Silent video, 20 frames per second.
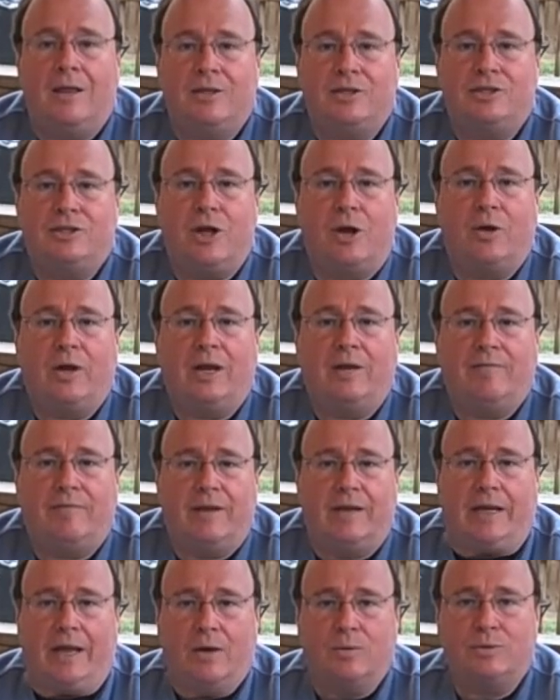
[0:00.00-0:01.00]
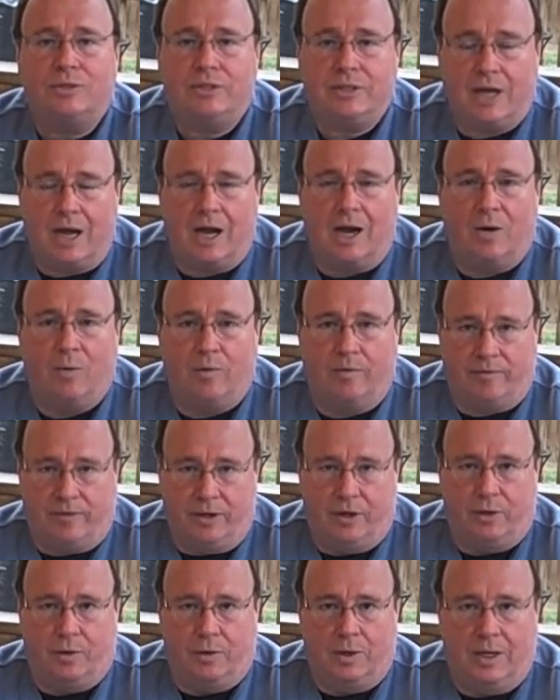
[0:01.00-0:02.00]
The Stogied Video Cigar
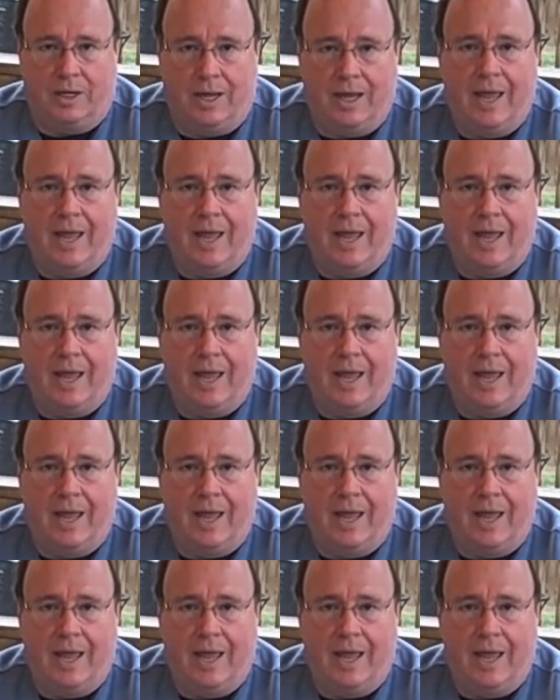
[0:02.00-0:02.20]
Review.